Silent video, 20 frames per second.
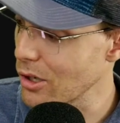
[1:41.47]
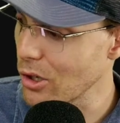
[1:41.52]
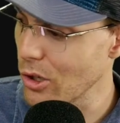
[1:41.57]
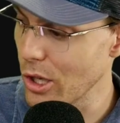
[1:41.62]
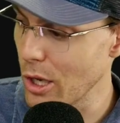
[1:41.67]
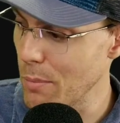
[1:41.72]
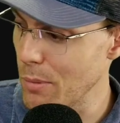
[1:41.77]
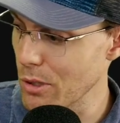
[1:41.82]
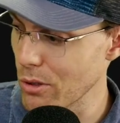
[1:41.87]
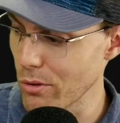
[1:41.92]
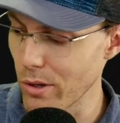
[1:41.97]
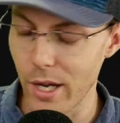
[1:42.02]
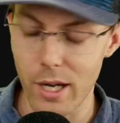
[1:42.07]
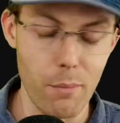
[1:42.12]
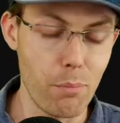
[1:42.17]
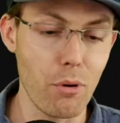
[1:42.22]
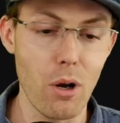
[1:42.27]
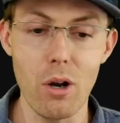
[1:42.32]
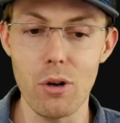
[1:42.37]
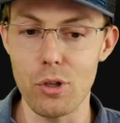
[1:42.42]
the clip and you're
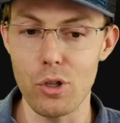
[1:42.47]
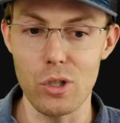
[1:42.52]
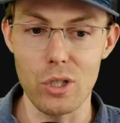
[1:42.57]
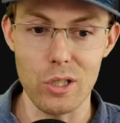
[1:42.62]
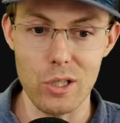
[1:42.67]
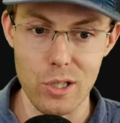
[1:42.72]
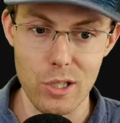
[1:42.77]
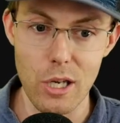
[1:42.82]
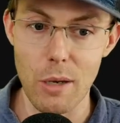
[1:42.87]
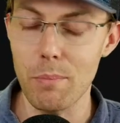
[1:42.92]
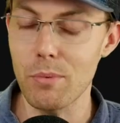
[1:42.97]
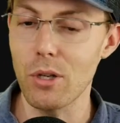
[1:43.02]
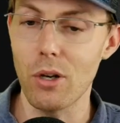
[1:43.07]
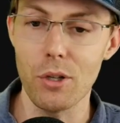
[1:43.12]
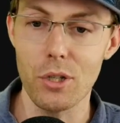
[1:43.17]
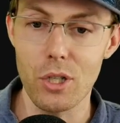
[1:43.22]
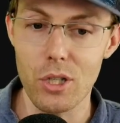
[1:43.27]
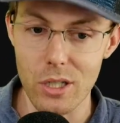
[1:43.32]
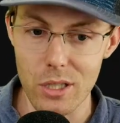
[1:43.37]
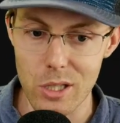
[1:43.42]
like, bro, you just skipped all
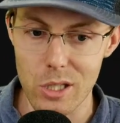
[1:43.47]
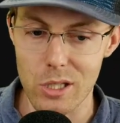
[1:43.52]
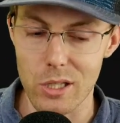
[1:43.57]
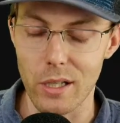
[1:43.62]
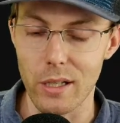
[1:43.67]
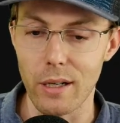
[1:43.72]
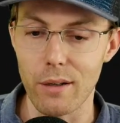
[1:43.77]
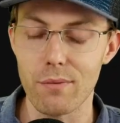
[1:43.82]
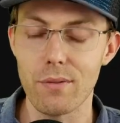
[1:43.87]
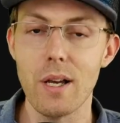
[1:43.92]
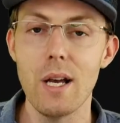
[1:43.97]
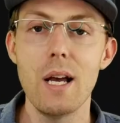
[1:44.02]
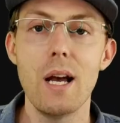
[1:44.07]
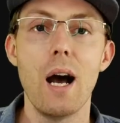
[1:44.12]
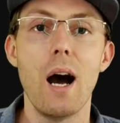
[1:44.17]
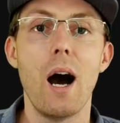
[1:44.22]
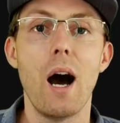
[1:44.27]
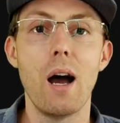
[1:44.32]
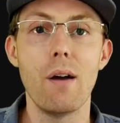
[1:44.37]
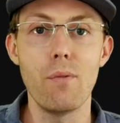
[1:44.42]
the good stuff.
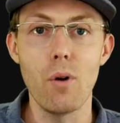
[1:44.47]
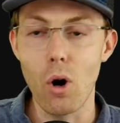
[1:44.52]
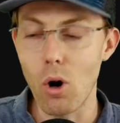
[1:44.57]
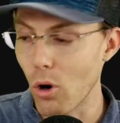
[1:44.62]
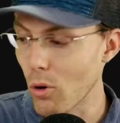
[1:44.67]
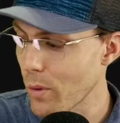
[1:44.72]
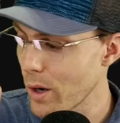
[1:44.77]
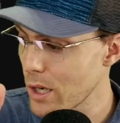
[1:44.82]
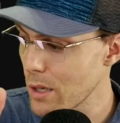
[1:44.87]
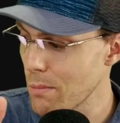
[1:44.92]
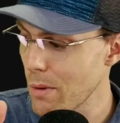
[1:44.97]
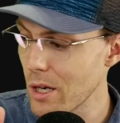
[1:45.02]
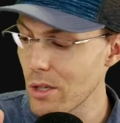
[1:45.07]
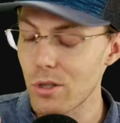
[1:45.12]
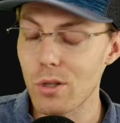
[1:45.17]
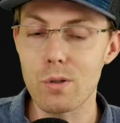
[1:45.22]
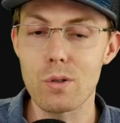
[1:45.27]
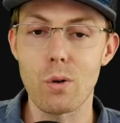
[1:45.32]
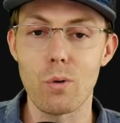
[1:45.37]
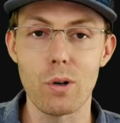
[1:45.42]
I've already made
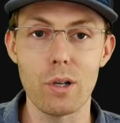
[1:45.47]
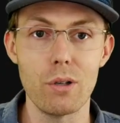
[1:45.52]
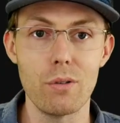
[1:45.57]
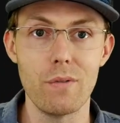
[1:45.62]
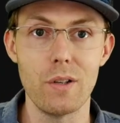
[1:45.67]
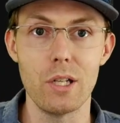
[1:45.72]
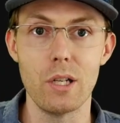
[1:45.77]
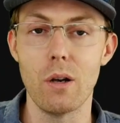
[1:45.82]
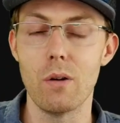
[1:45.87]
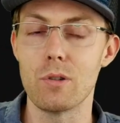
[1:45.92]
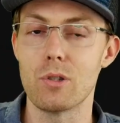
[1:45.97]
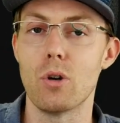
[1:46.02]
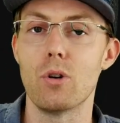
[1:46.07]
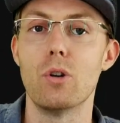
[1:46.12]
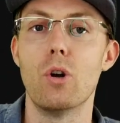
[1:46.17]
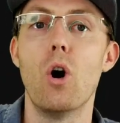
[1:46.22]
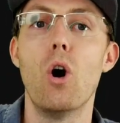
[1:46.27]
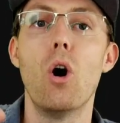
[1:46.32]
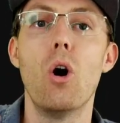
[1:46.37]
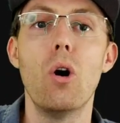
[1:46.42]
tutorial videos
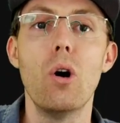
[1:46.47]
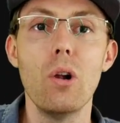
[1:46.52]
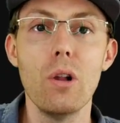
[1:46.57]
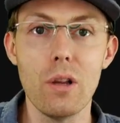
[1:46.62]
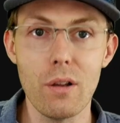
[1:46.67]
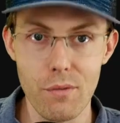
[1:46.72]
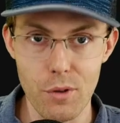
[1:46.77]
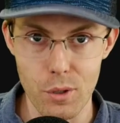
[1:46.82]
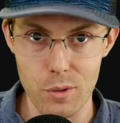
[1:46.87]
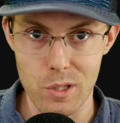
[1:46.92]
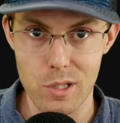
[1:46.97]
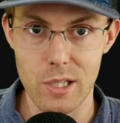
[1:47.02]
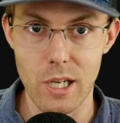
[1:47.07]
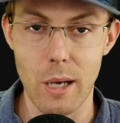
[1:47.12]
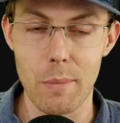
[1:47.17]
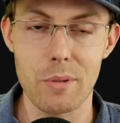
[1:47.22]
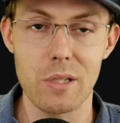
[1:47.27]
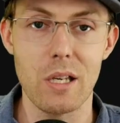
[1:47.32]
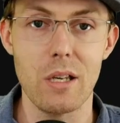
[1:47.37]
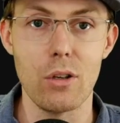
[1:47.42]
on all of those
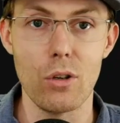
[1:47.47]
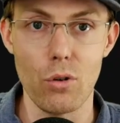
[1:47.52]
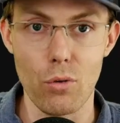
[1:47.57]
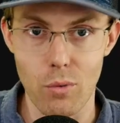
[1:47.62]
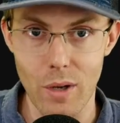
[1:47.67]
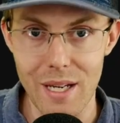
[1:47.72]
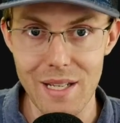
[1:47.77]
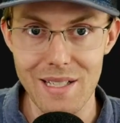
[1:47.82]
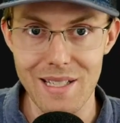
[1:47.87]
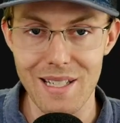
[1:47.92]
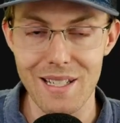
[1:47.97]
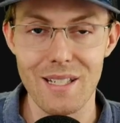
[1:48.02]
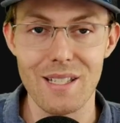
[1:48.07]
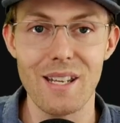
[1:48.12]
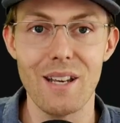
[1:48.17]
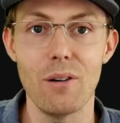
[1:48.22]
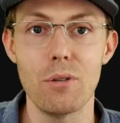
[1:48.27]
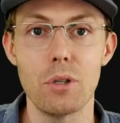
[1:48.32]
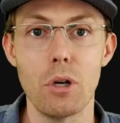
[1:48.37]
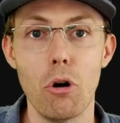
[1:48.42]
steps in great
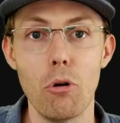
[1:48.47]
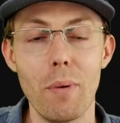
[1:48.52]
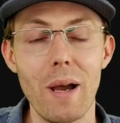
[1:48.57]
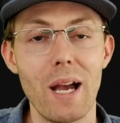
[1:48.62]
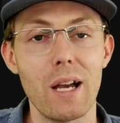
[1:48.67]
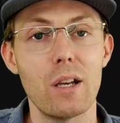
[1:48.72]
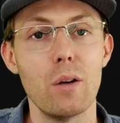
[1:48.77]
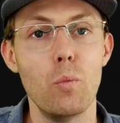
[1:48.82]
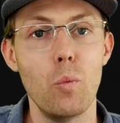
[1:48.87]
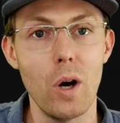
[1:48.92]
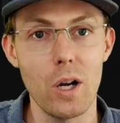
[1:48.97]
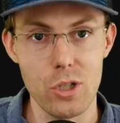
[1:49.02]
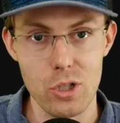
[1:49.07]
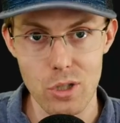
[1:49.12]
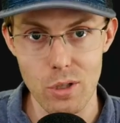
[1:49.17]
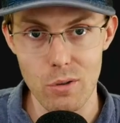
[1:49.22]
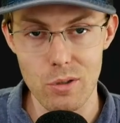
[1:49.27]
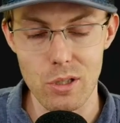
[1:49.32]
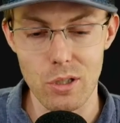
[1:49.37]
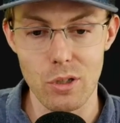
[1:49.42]
detail. Go back and watch
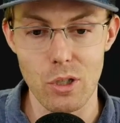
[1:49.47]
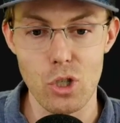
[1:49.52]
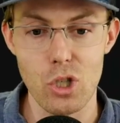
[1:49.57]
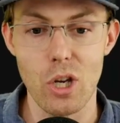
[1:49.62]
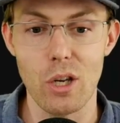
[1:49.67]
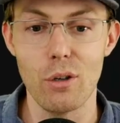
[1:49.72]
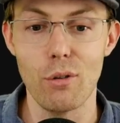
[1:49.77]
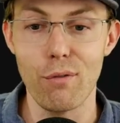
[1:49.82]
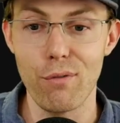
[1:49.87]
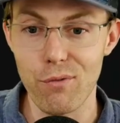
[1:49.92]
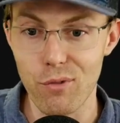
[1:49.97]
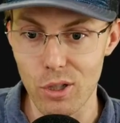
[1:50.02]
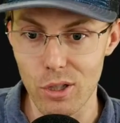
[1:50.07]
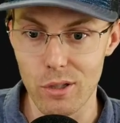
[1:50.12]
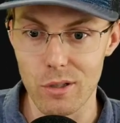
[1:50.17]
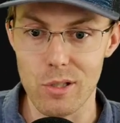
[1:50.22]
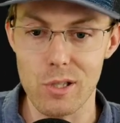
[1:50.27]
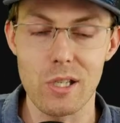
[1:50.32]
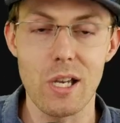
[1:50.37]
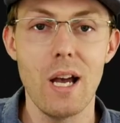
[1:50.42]
those on the channel
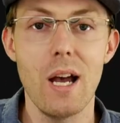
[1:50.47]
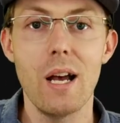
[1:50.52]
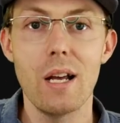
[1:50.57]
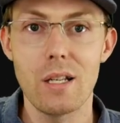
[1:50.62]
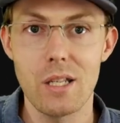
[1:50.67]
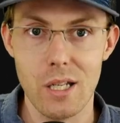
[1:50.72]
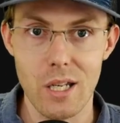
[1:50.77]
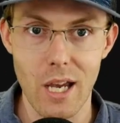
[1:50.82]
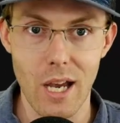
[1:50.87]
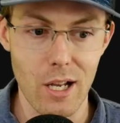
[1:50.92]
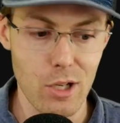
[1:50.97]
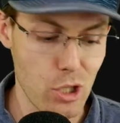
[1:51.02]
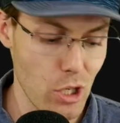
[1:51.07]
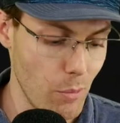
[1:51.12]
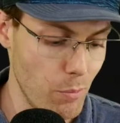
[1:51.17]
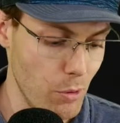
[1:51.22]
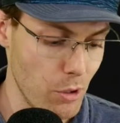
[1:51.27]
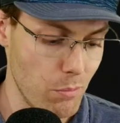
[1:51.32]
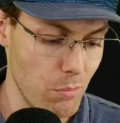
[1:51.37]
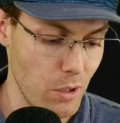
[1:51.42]
first to catch
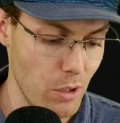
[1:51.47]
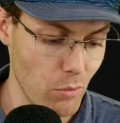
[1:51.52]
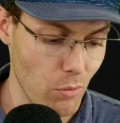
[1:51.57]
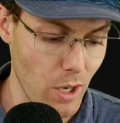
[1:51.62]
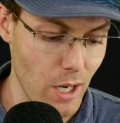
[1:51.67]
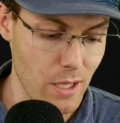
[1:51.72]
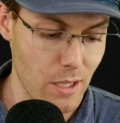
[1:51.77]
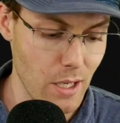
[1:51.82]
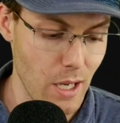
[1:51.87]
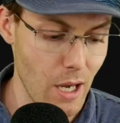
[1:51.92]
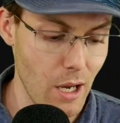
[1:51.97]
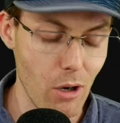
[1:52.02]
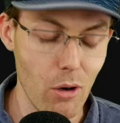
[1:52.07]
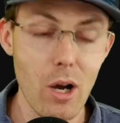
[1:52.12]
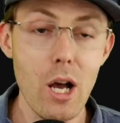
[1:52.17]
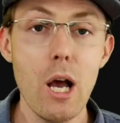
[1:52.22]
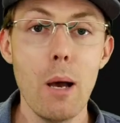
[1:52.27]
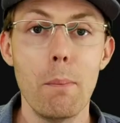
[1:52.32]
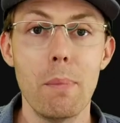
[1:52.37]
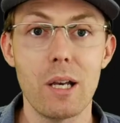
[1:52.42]
up with me right
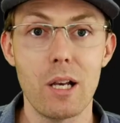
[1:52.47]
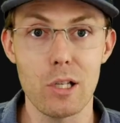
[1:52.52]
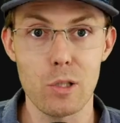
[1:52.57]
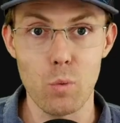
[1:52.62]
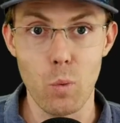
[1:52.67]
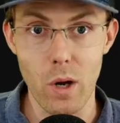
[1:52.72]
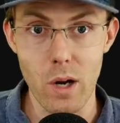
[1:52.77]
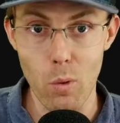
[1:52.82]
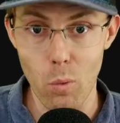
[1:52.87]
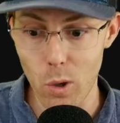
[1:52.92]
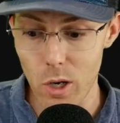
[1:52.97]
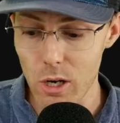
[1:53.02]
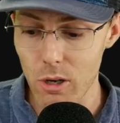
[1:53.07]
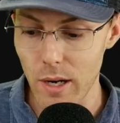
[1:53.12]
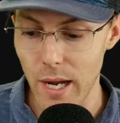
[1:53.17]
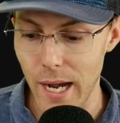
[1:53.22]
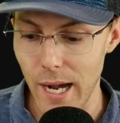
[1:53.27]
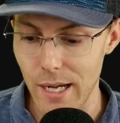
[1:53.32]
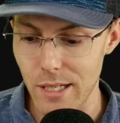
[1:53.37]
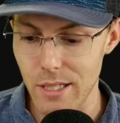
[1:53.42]
now because where we're
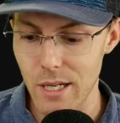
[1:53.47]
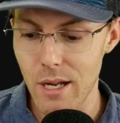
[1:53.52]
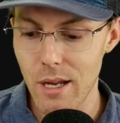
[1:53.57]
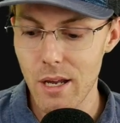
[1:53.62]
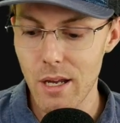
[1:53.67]
at